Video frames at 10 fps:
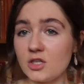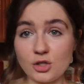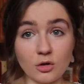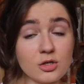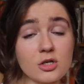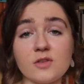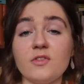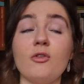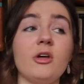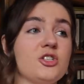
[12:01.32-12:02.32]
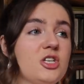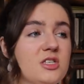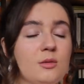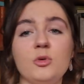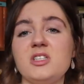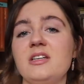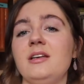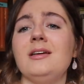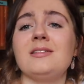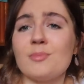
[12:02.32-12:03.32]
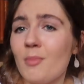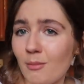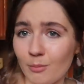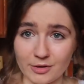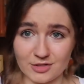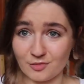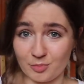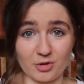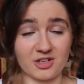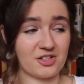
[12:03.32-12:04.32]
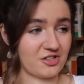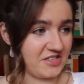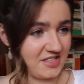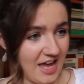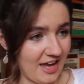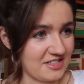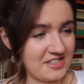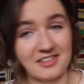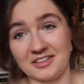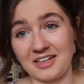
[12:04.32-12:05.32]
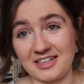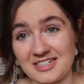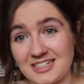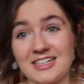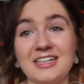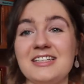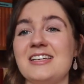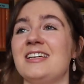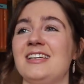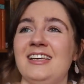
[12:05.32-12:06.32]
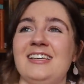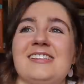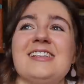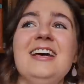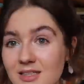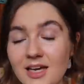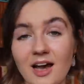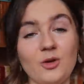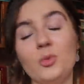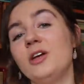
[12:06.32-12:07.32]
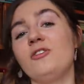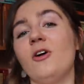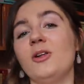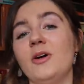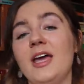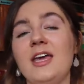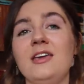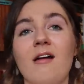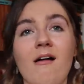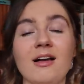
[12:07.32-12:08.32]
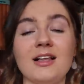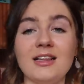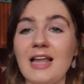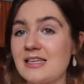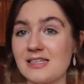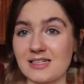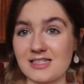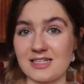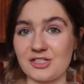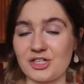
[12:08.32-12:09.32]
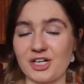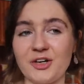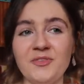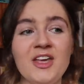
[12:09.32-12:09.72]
the daughters of the richest and most elite members of British society in the 1990s. And we follow a young classics teacher.